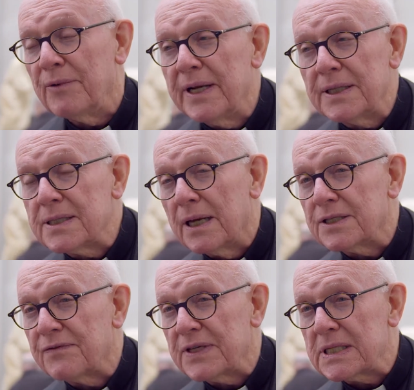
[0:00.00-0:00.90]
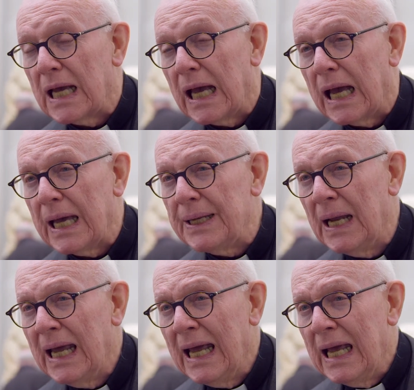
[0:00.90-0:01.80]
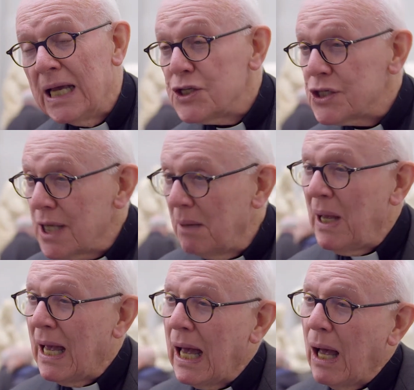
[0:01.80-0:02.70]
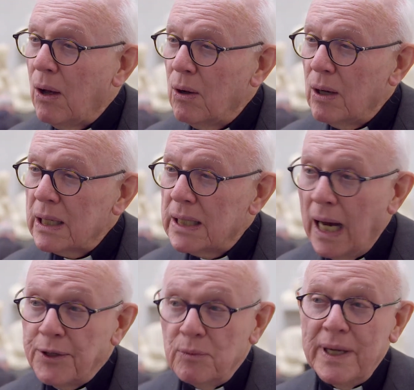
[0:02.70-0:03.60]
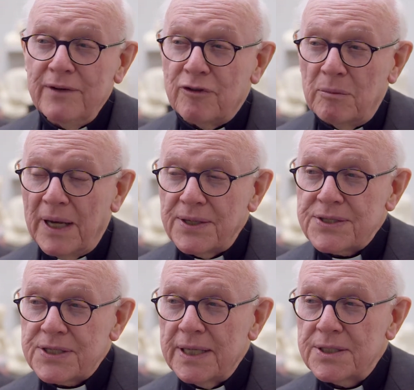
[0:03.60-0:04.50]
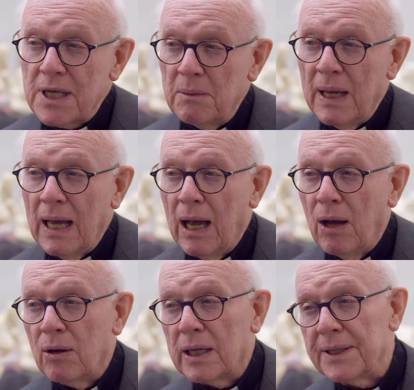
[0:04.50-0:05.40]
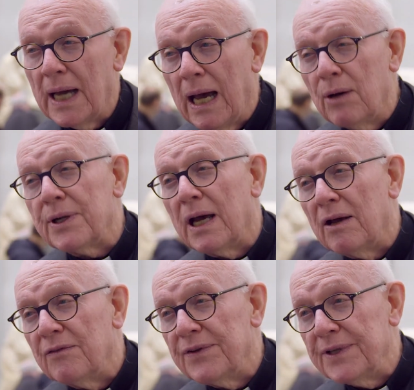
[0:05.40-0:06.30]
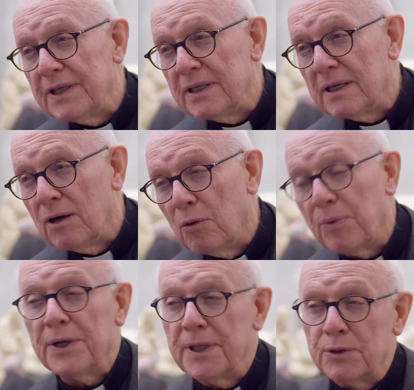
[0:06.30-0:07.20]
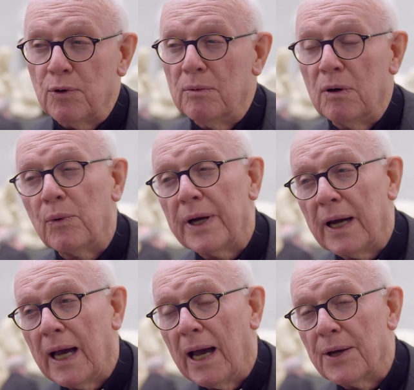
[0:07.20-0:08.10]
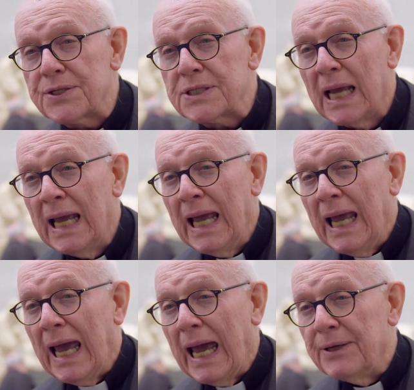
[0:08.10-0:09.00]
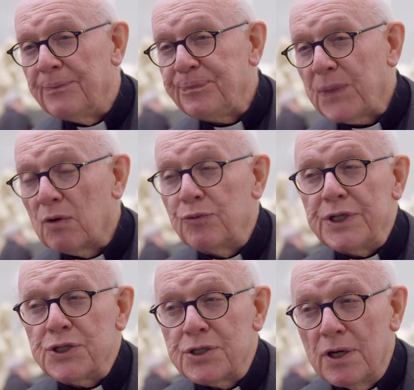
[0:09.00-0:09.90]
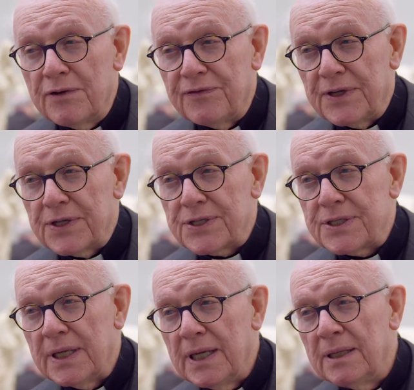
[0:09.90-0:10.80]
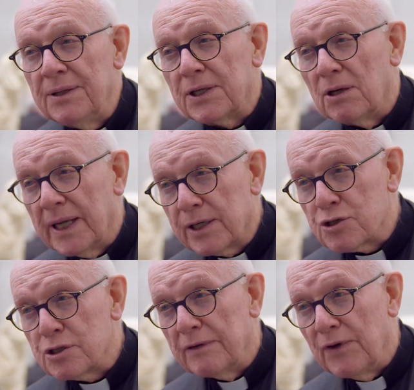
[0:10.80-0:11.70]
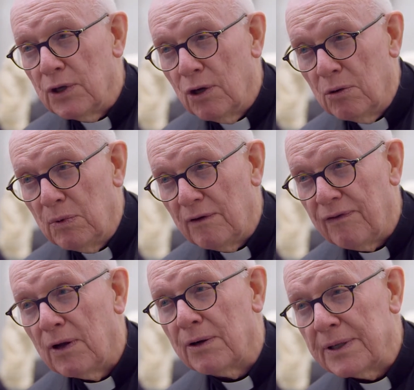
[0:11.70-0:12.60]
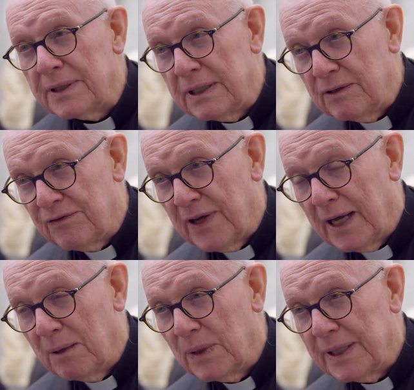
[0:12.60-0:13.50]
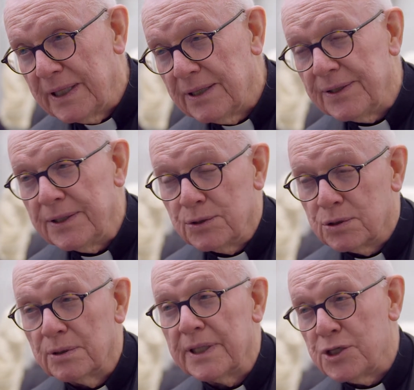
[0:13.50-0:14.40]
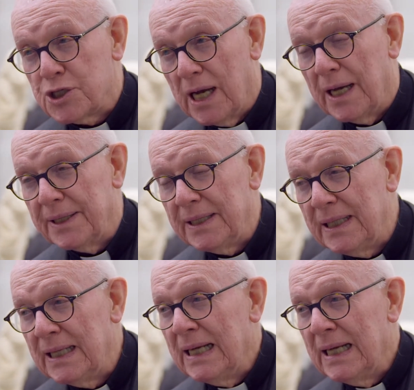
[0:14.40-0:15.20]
Renaissance facade, somehow got away from us. It somehow got out of the Opera del Duomo warehouse and resurfaced in the collection of a noble Florentine family, the Torrigiani,